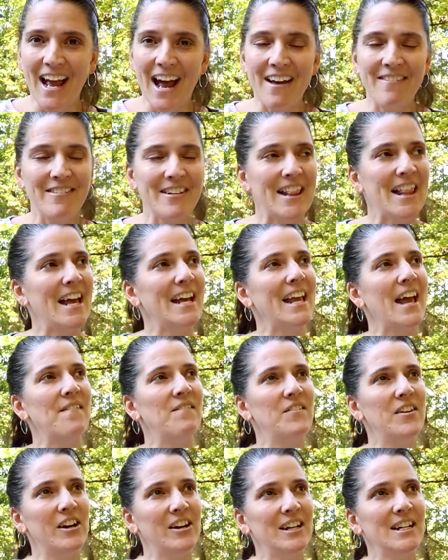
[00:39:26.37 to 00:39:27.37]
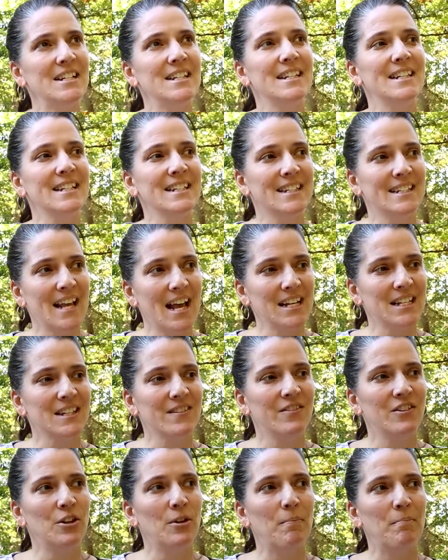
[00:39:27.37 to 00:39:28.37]
I feel like a very
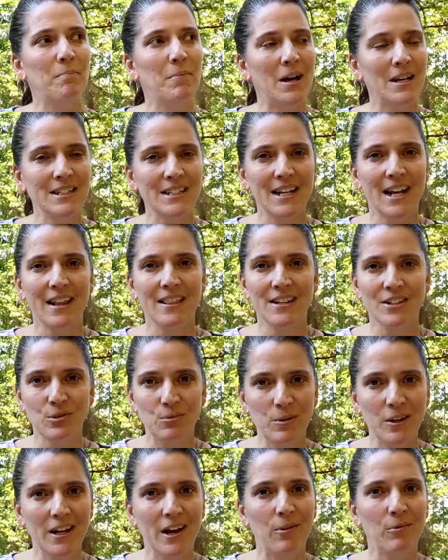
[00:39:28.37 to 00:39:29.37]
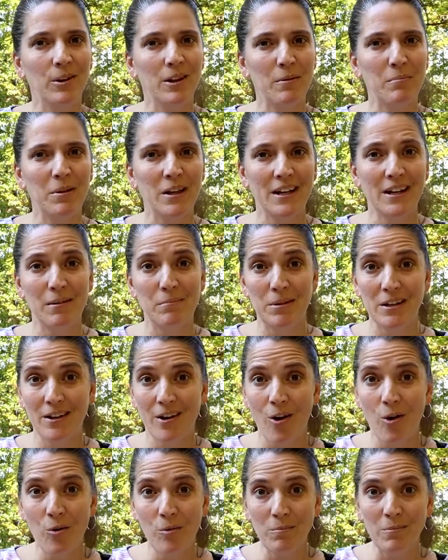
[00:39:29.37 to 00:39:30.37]
successful Monday. This week I really plan on being
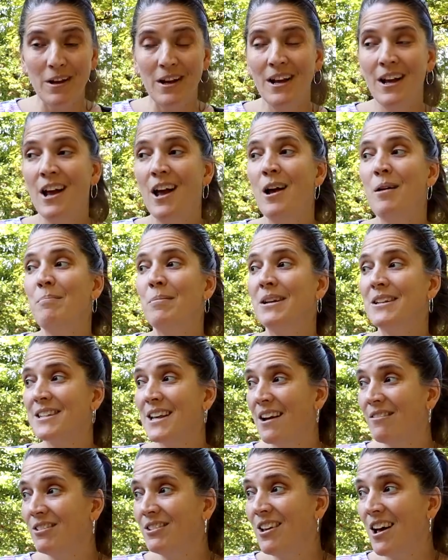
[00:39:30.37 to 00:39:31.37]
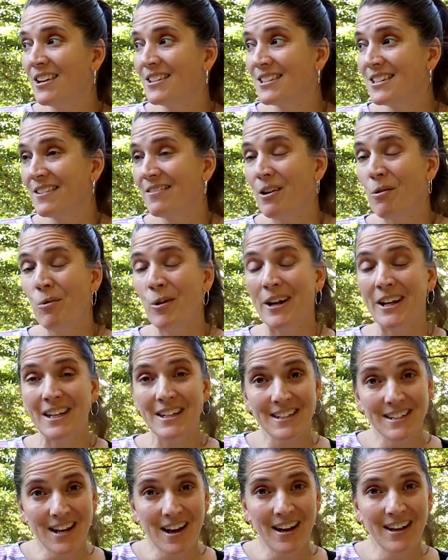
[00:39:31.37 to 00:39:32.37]
home because I have a lot of stuff I want to
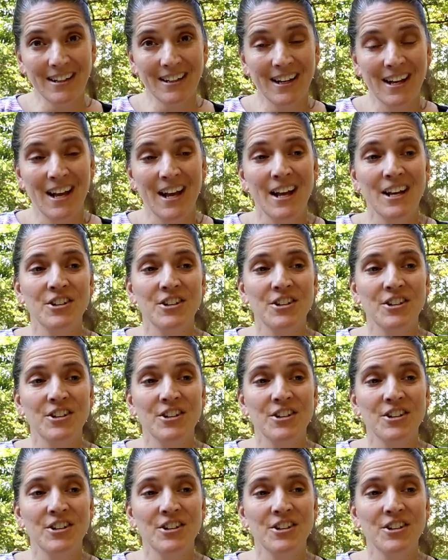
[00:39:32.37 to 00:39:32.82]
get done.